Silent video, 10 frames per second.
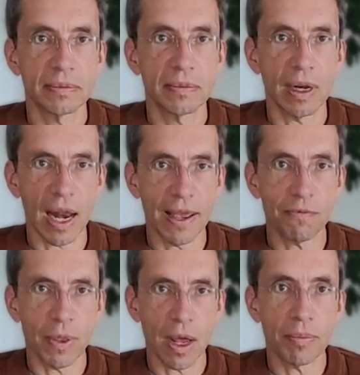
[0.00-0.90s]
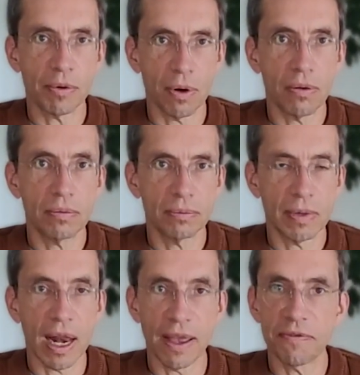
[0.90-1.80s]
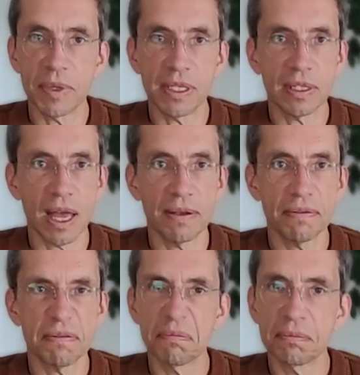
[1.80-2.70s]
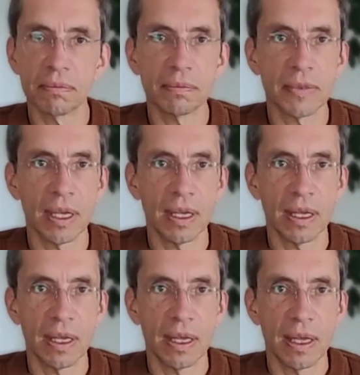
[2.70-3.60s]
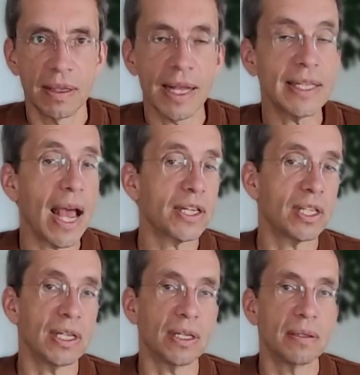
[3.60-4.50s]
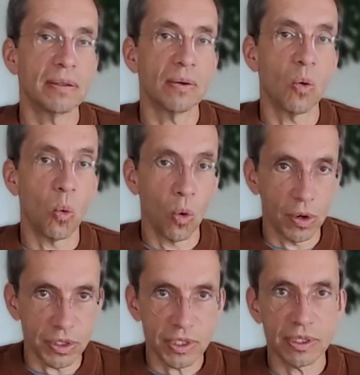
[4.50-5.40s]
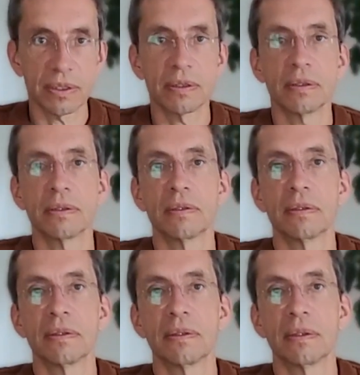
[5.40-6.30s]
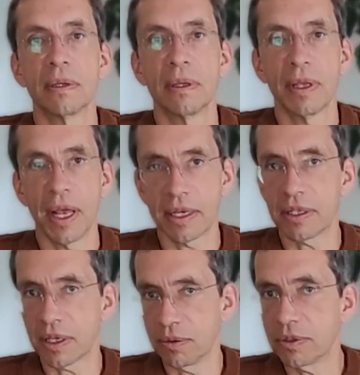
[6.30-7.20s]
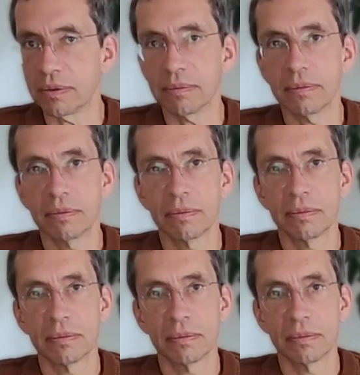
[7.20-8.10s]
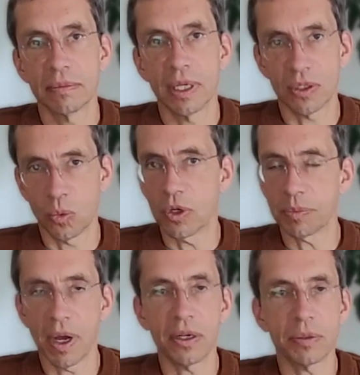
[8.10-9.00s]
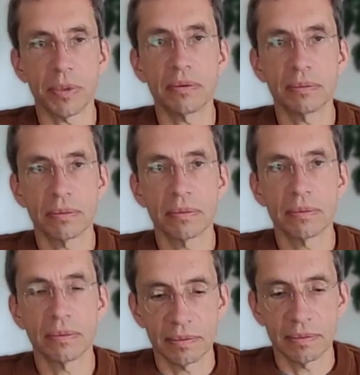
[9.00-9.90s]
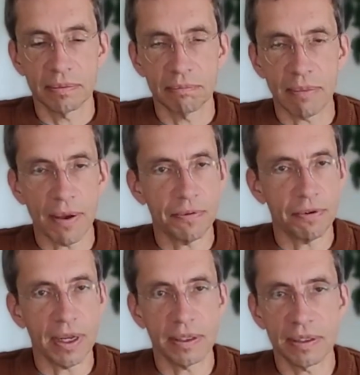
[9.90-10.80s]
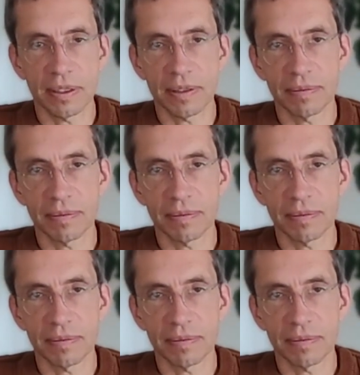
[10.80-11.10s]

life without parole, life means life. That's actually worse than execution. It's a worse punishment. My friends